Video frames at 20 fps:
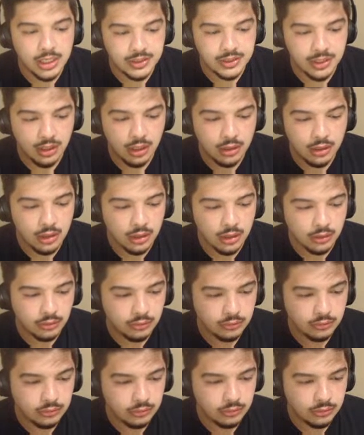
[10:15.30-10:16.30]
Oh no!
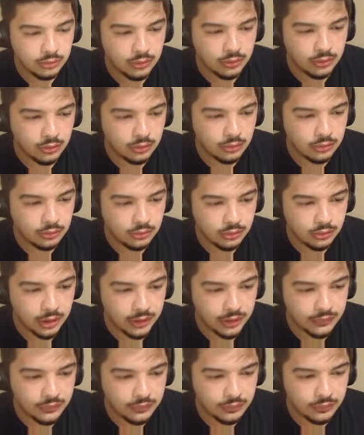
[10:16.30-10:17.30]
Cool.
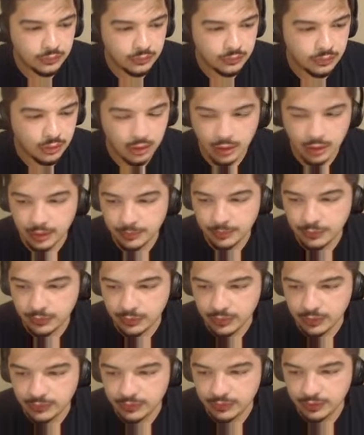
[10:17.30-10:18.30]
Nice. Alright, so
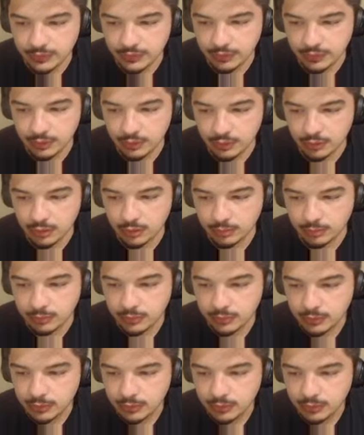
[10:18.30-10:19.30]
this needs to go up.
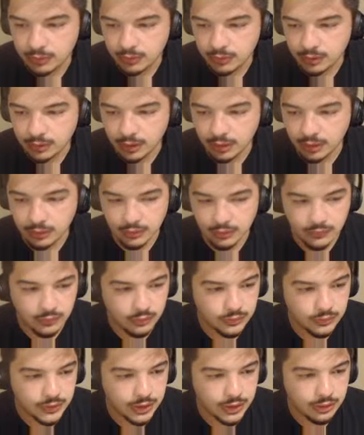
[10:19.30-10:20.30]
Naga needs to go
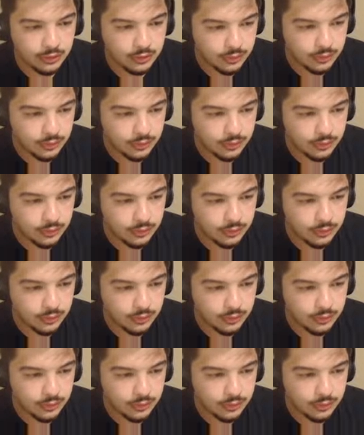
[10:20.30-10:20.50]
down.